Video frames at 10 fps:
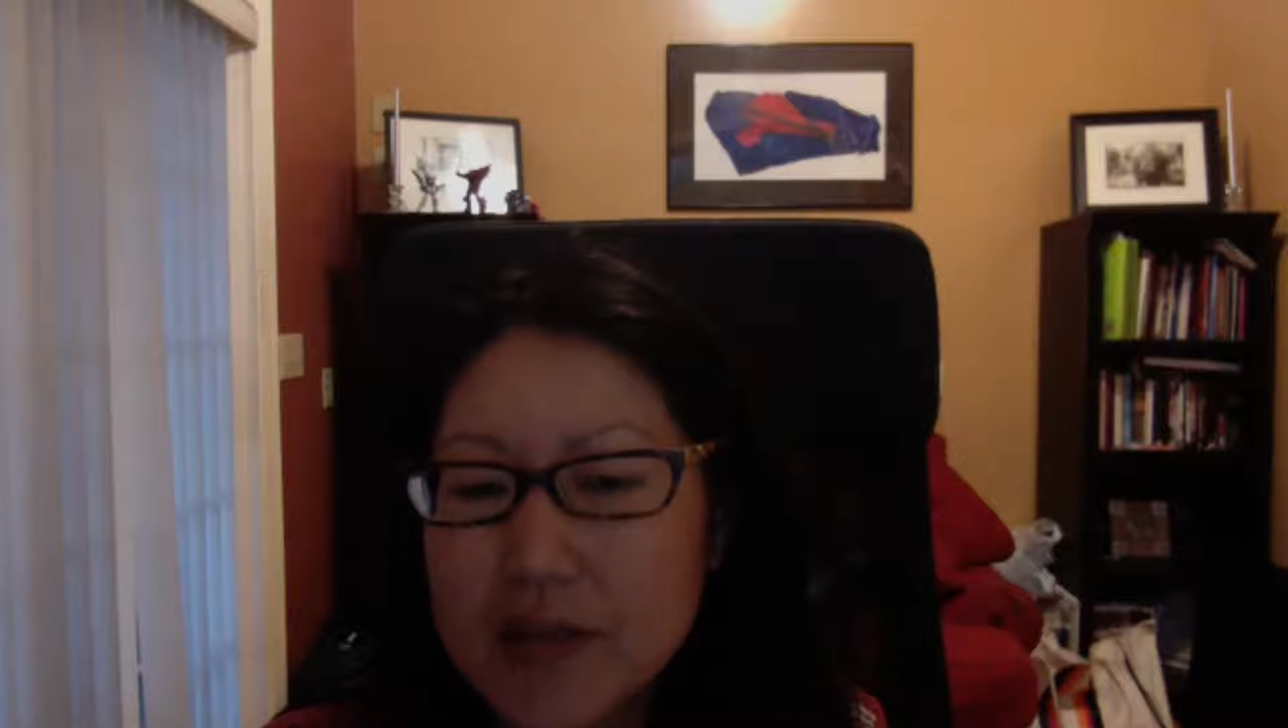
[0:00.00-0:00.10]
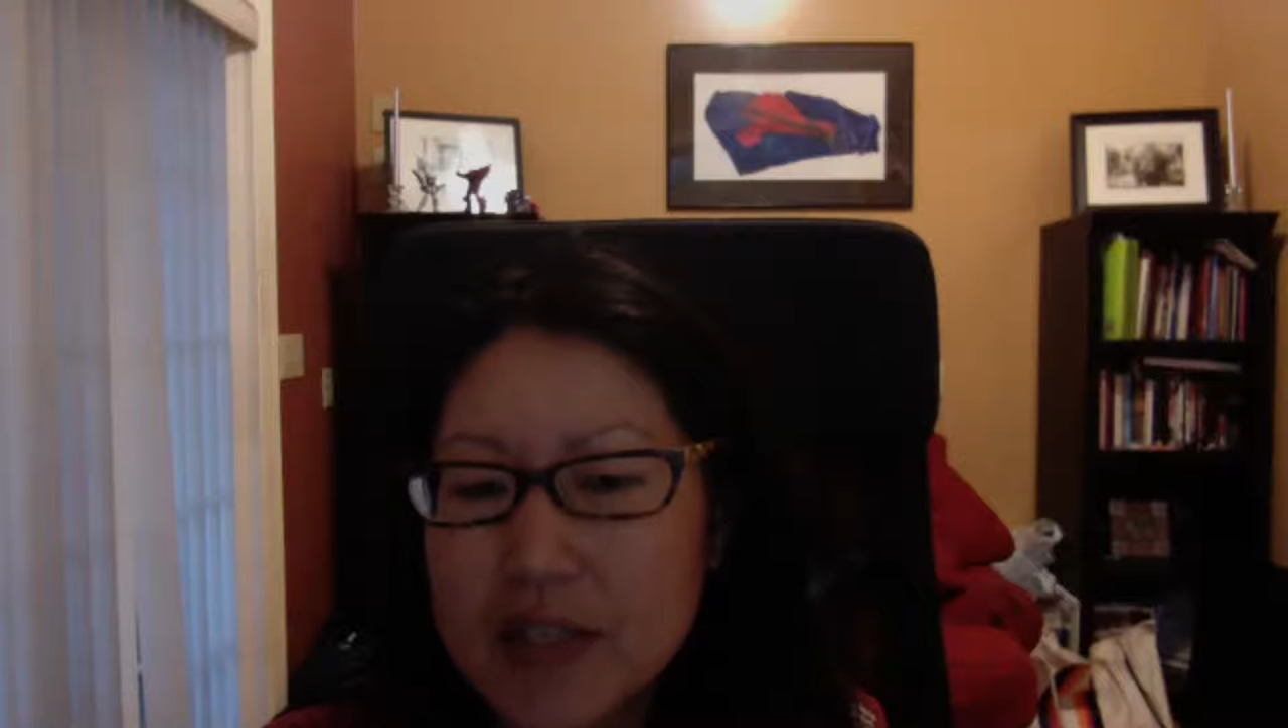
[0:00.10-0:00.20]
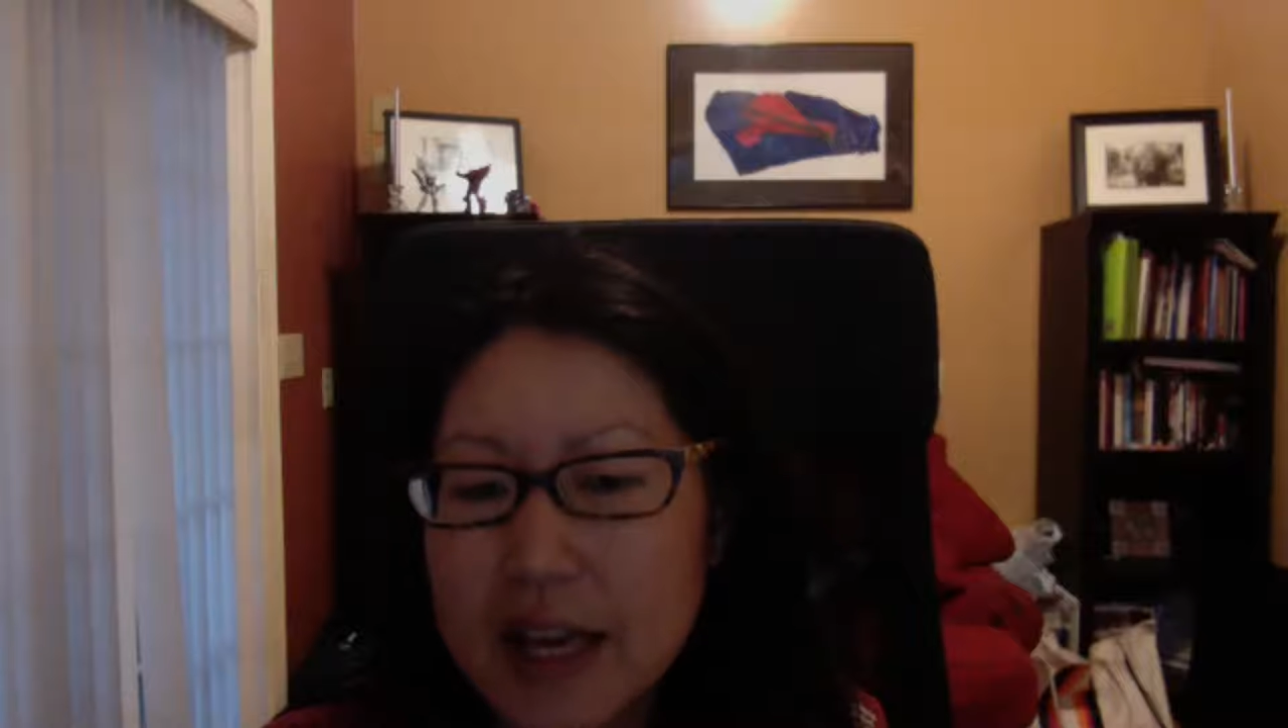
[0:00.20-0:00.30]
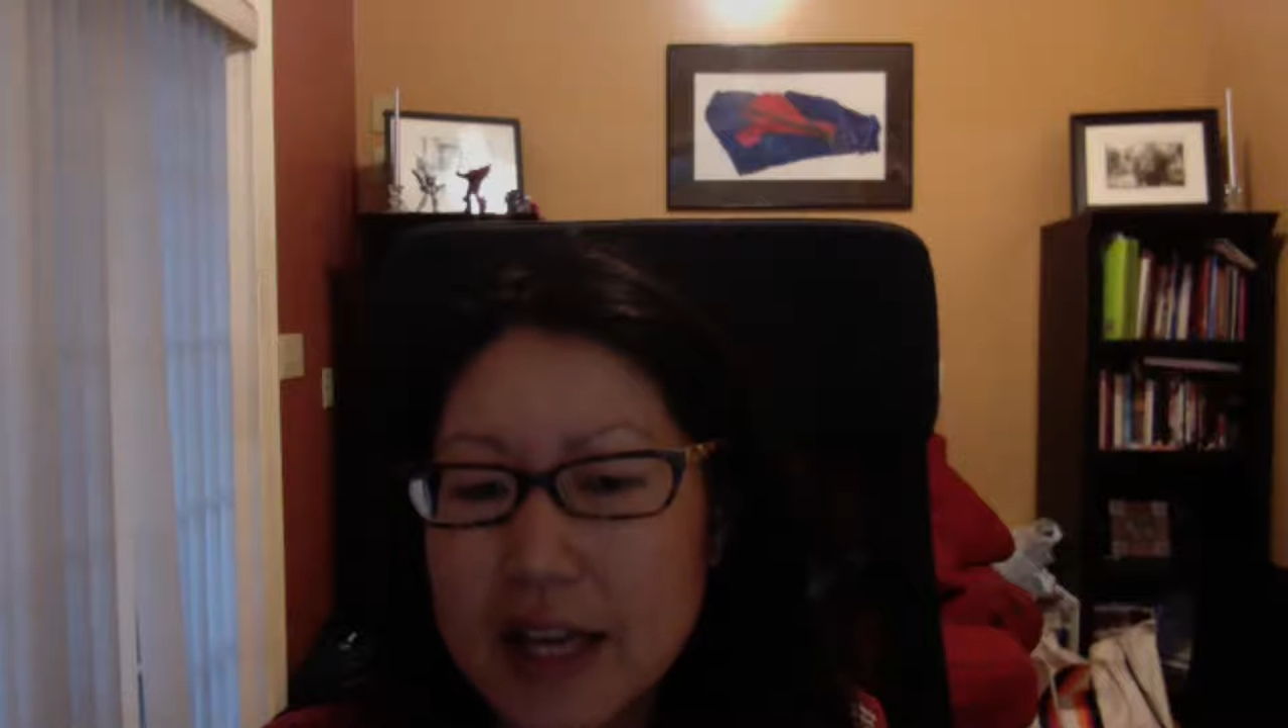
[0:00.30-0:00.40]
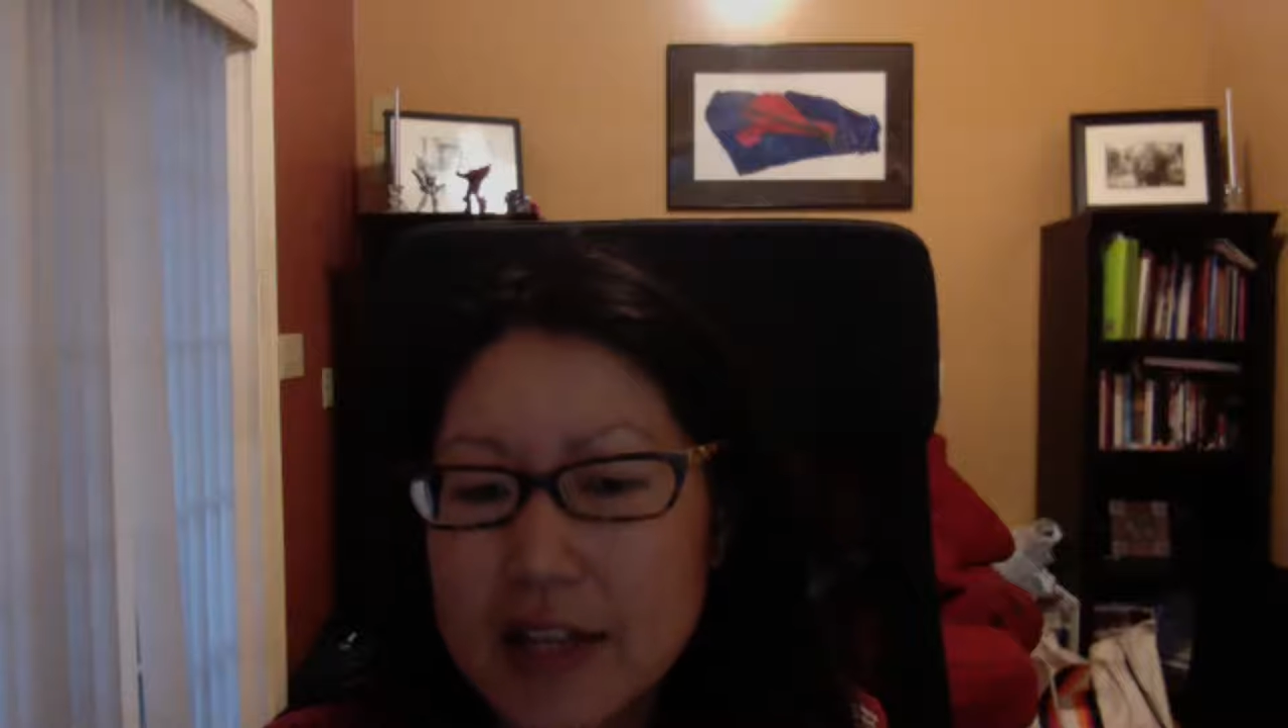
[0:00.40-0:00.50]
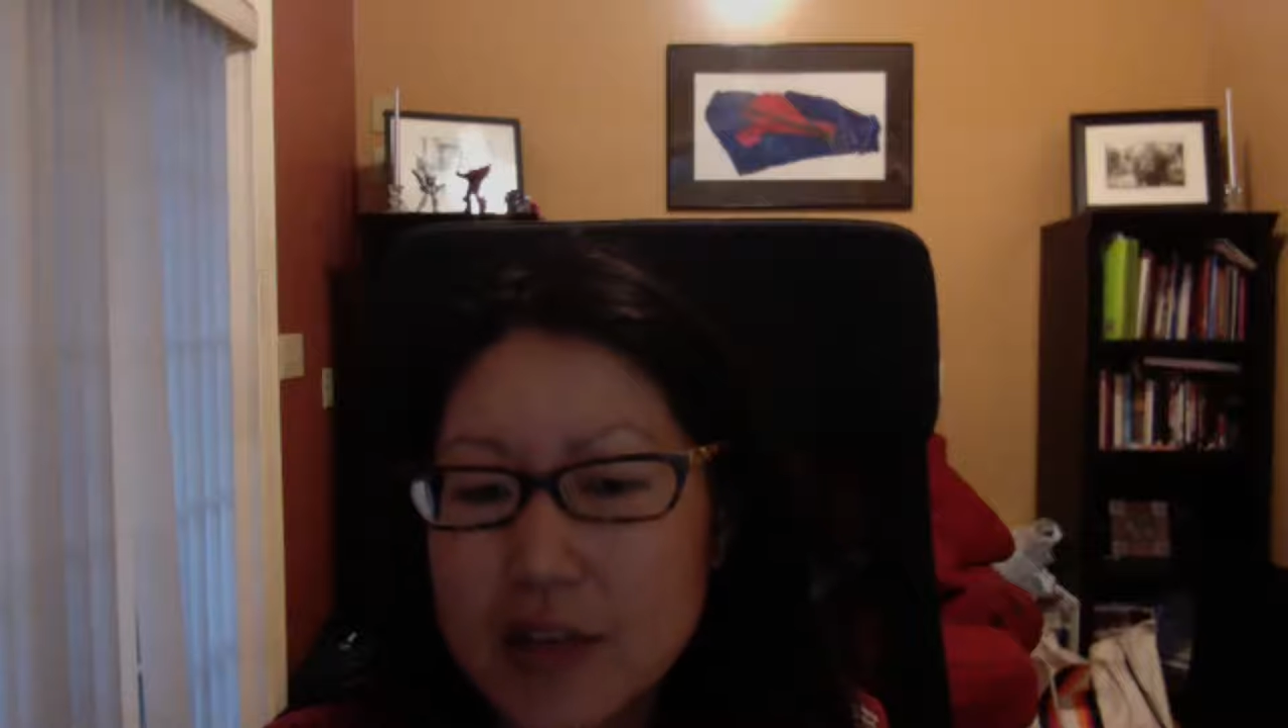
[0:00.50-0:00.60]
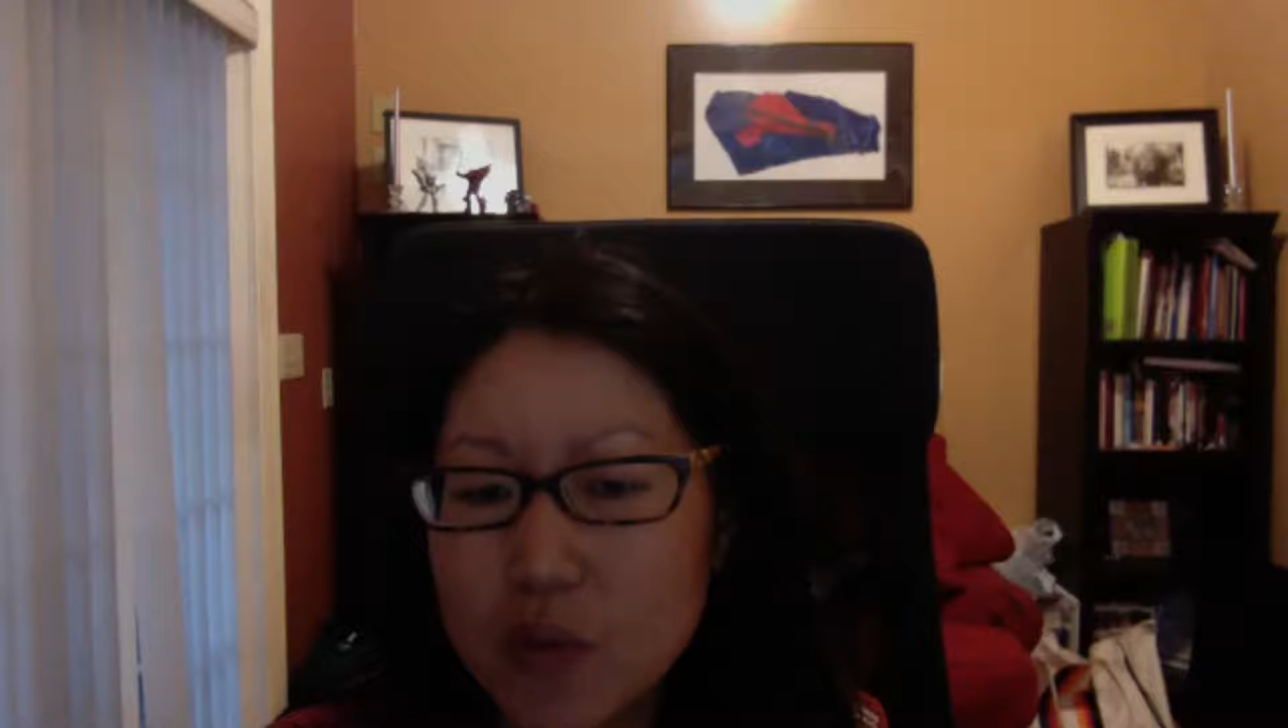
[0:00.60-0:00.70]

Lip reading: site is